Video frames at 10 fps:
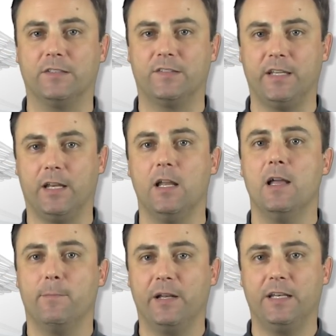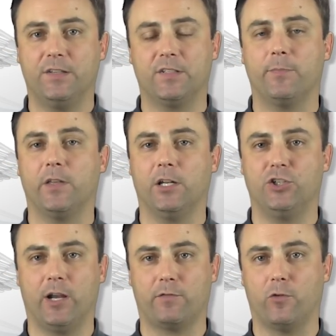scene, but it is something to
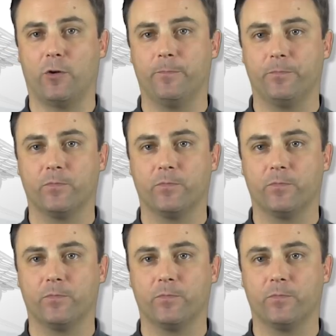check for.